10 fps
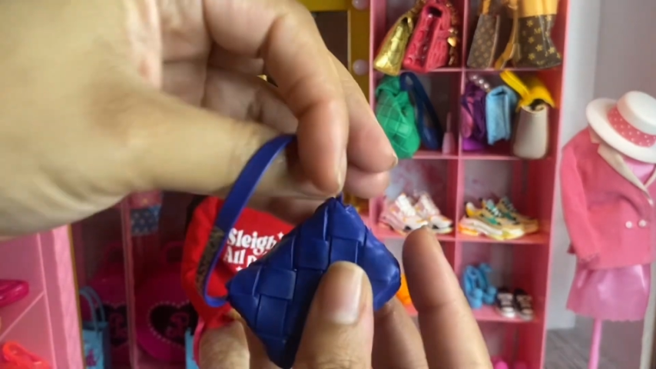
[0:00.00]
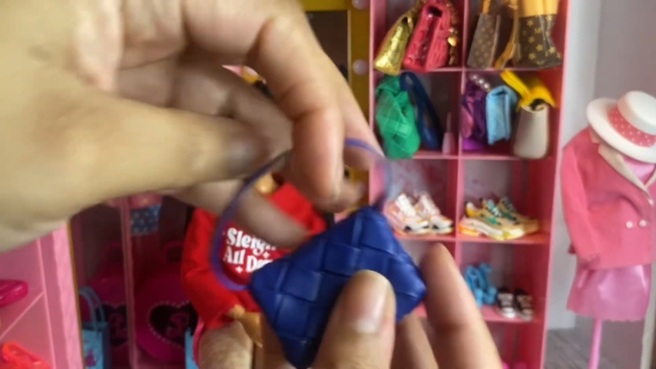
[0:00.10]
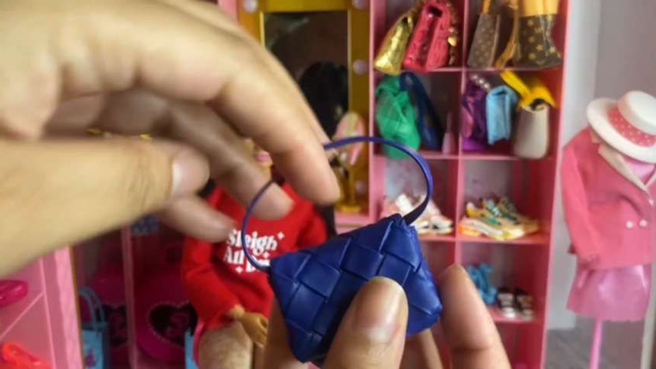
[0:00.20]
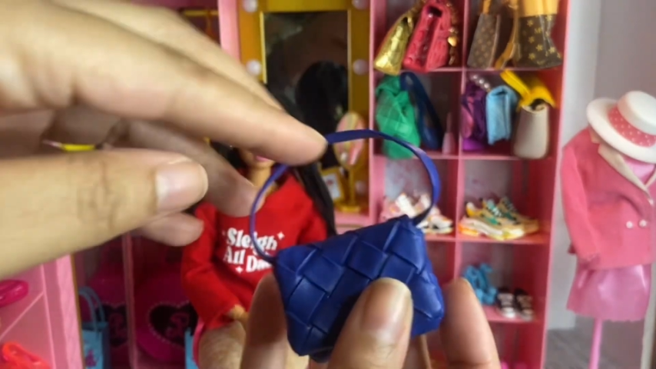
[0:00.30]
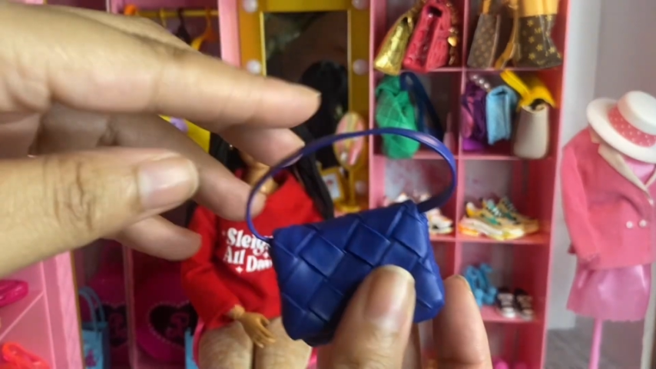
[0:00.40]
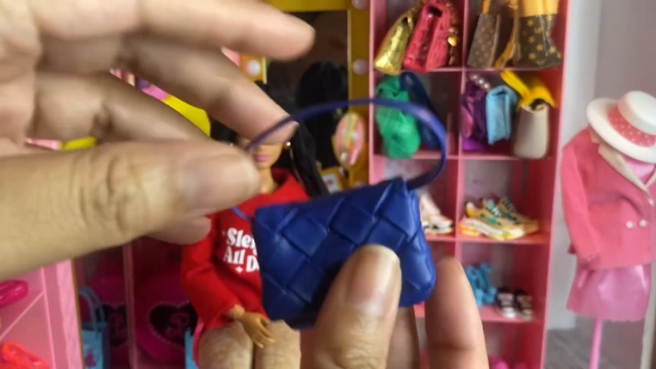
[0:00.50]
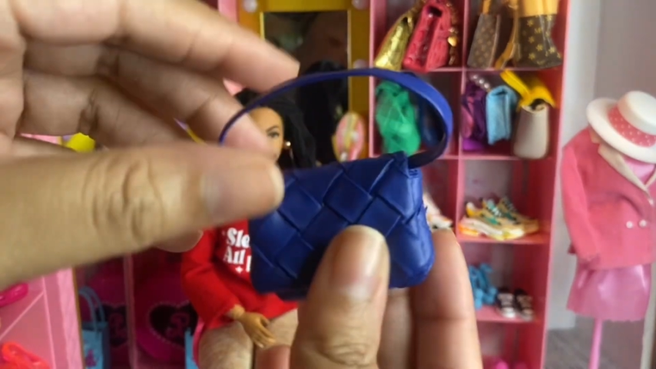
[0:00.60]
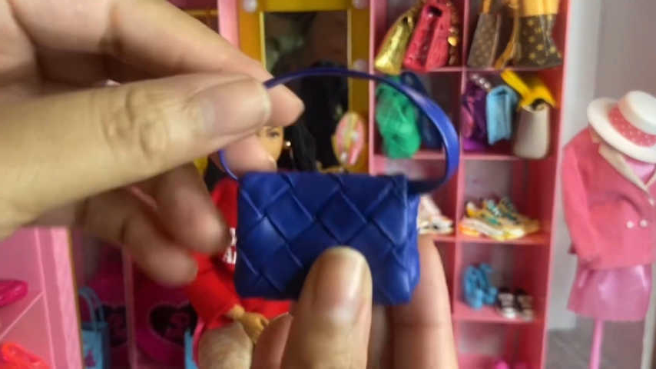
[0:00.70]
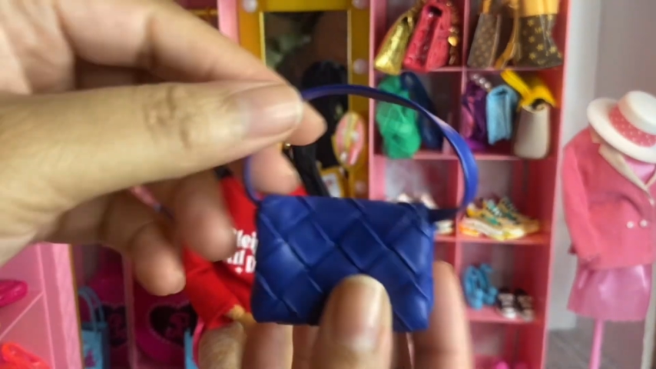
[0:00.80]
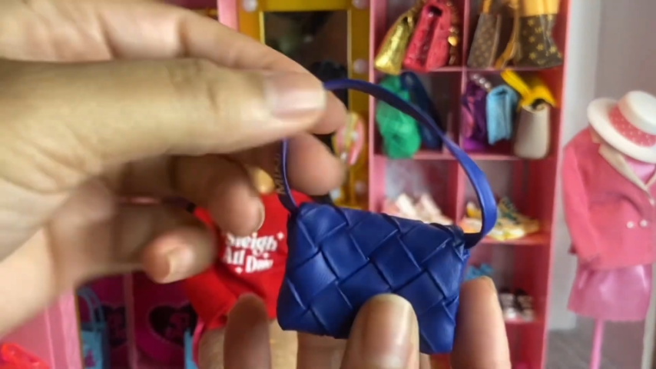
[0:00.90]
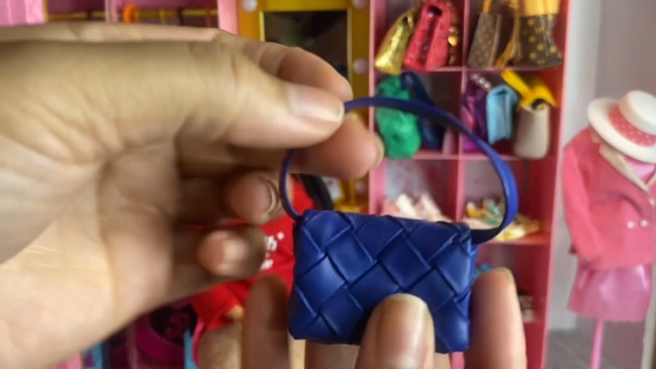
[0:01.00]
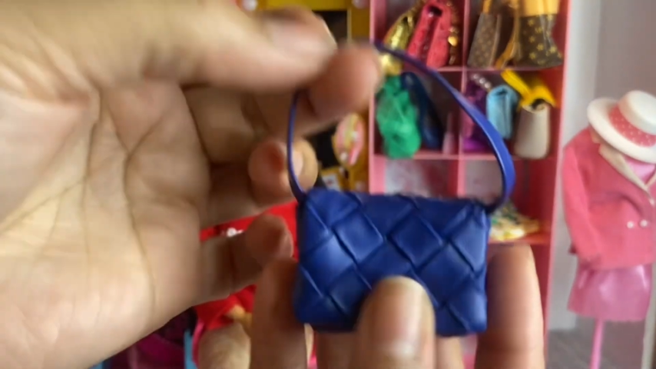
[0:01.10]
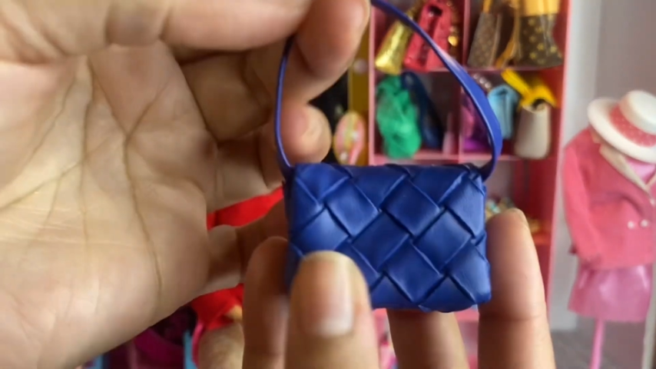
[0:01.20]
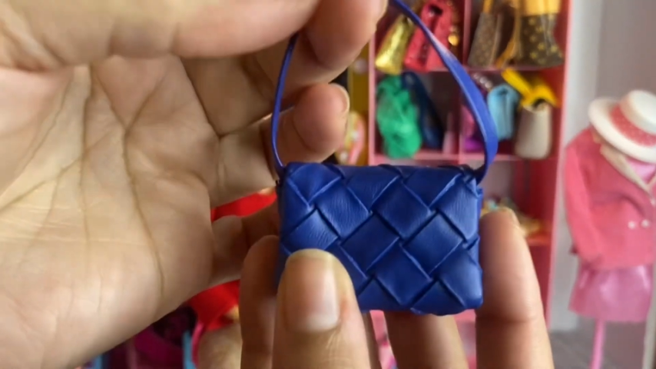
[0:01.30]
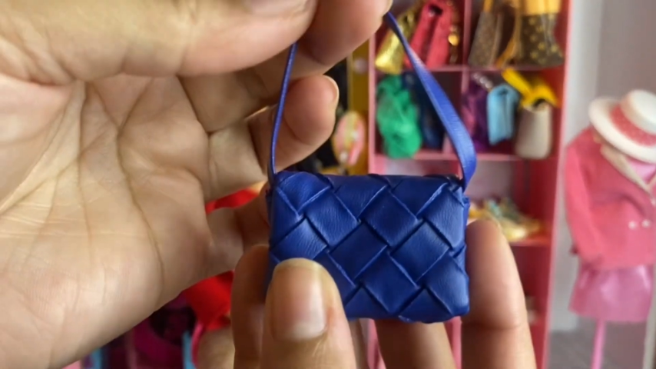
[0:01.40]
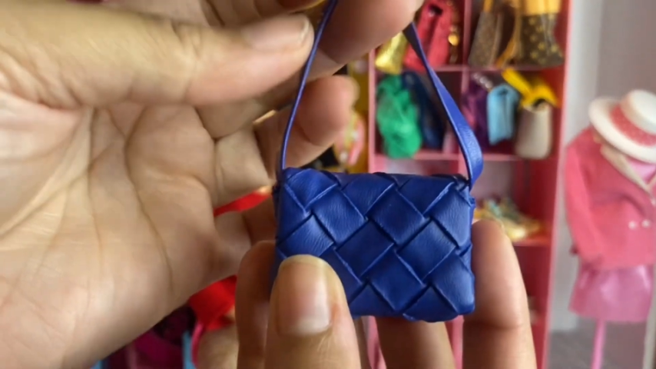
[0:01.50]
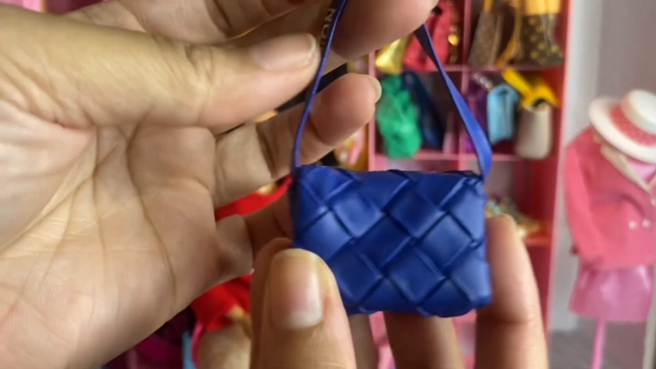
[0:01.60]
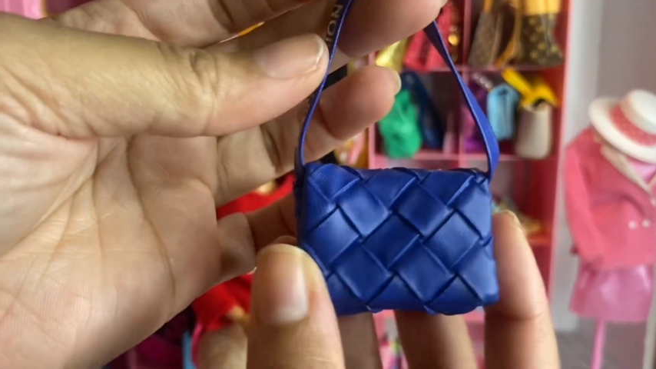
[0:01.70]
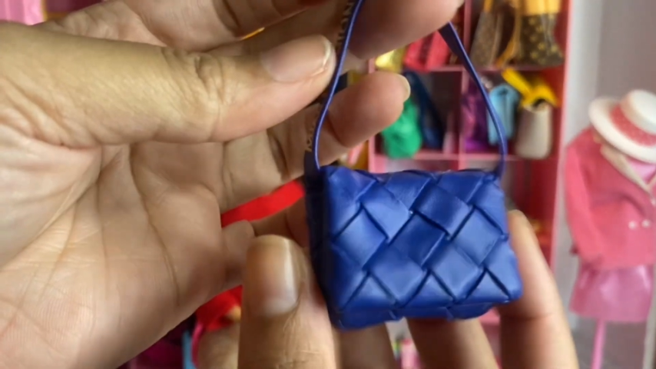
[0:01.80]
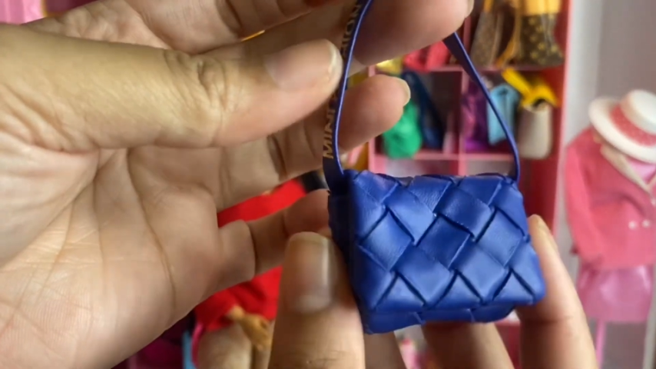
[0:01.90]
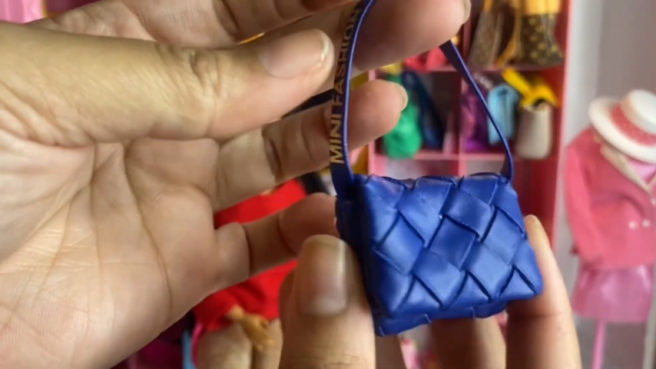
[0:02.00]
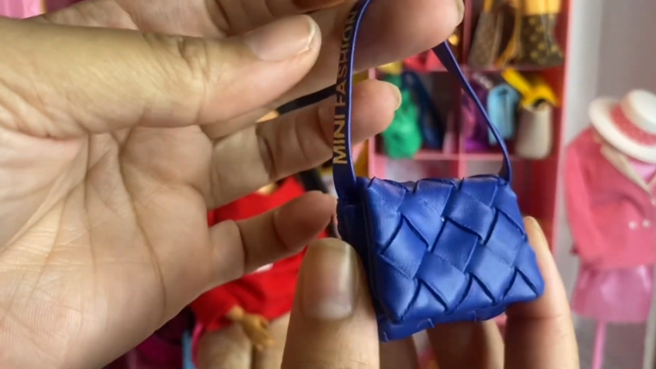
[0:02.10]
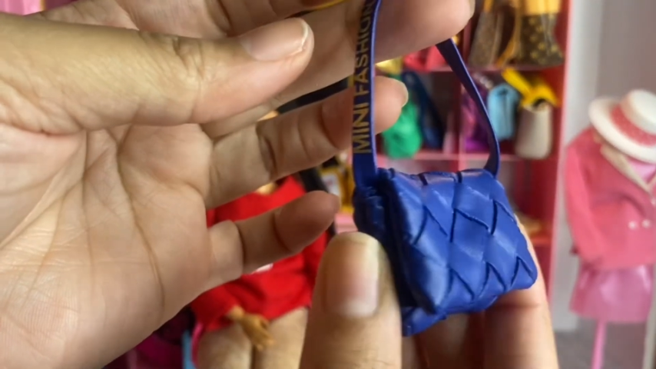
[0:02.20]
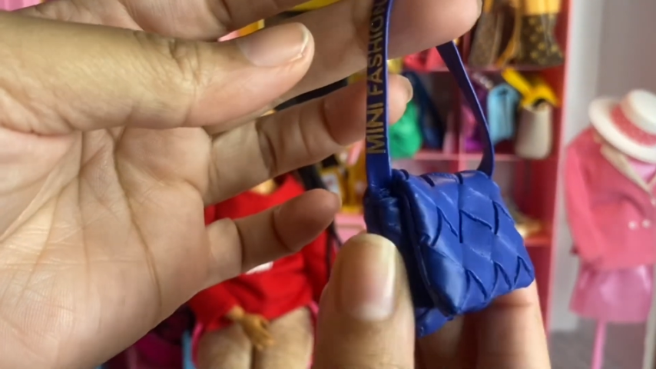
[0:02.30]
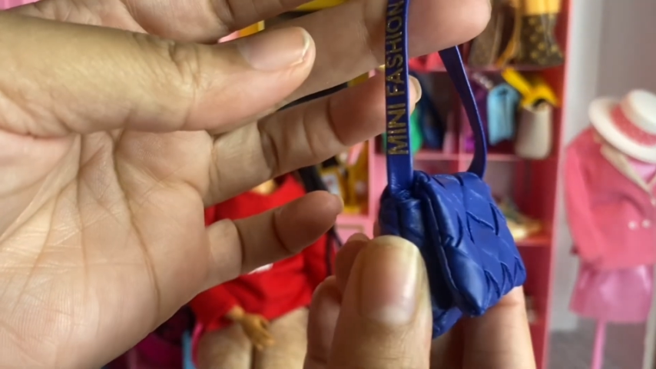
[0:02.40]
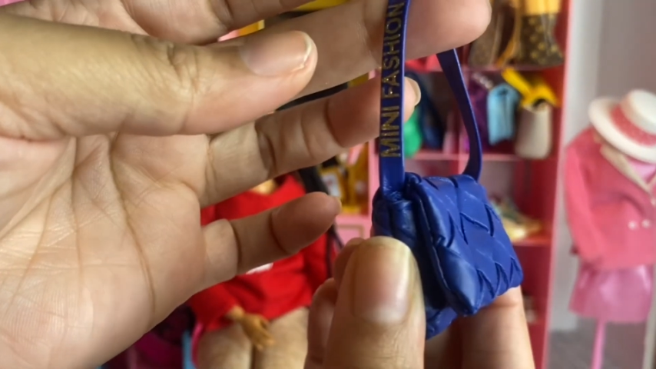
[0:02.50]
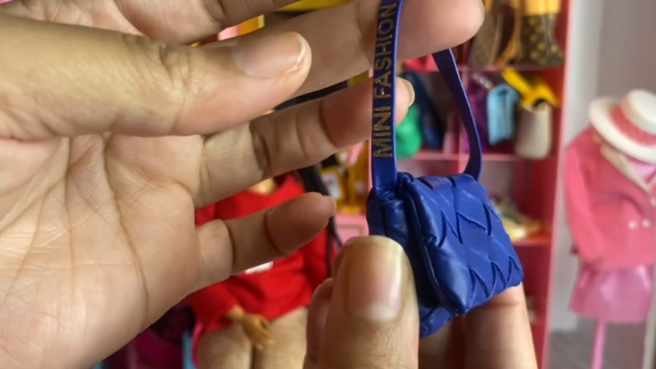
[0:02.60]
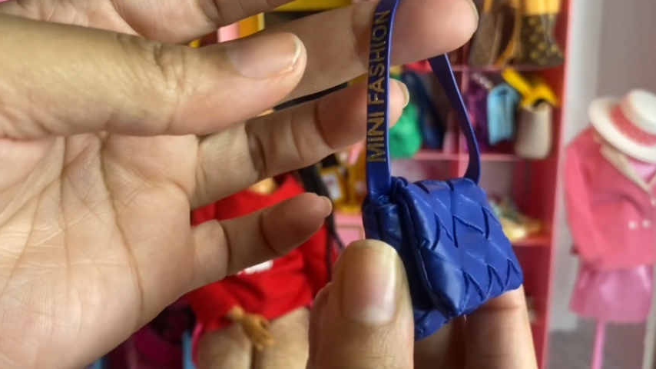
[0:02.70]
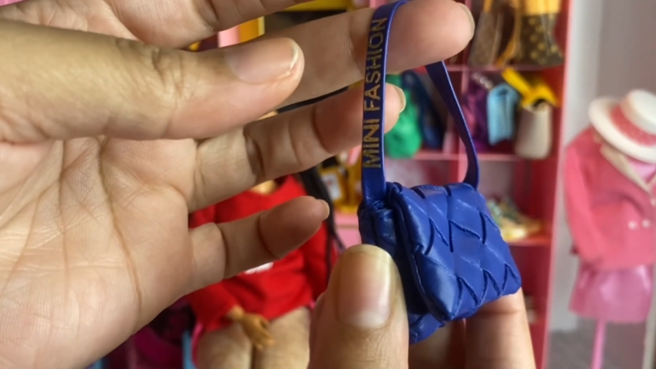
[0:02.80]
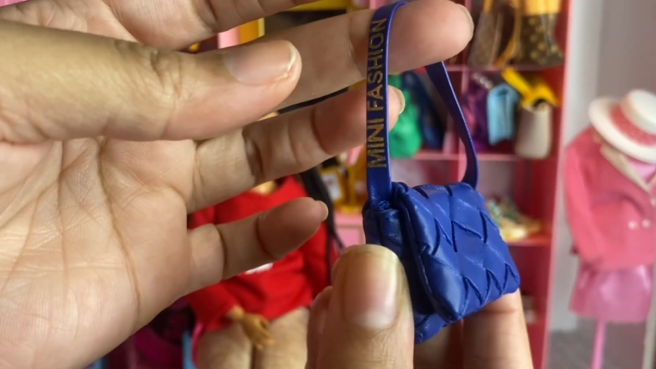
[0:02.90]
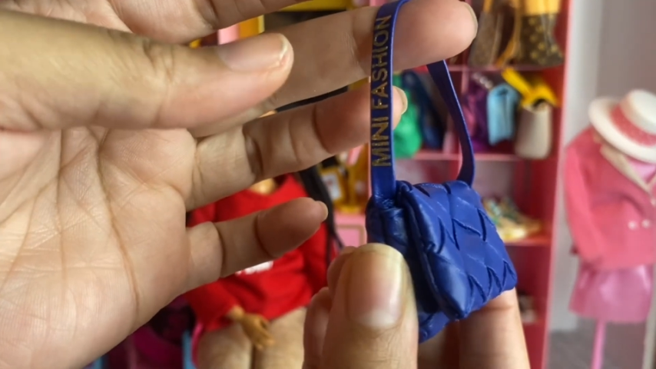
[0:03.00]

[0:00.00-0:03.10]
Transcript: [unreadable: no face in view]